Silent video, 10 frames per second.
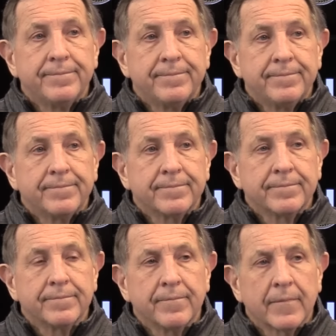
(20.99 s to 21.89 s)
What did you
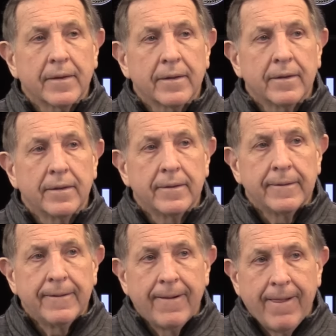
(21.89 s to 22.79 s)
work on in practice
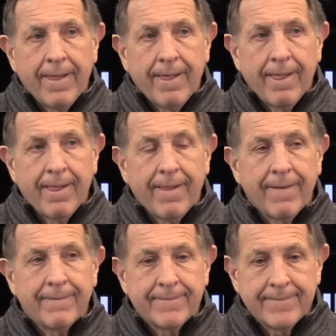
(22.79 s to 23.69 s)
today, specific
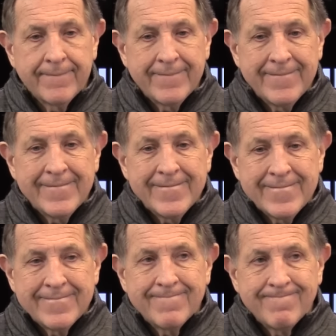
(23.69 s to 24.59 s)
to
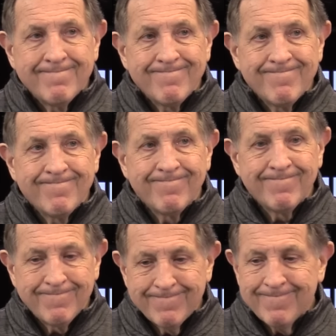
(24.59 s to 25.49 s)
maybe what you're going to
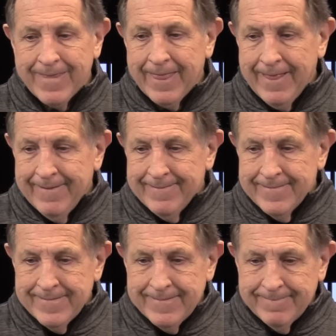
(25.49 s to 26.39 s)
see against
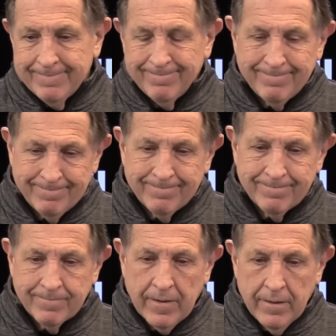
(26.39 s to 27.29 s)
Colorado and
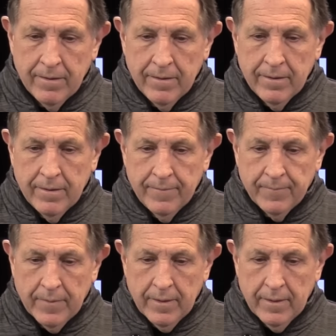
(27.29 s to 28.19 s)
how you played
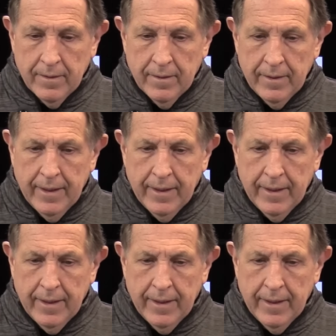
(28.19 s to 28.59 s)
the other night?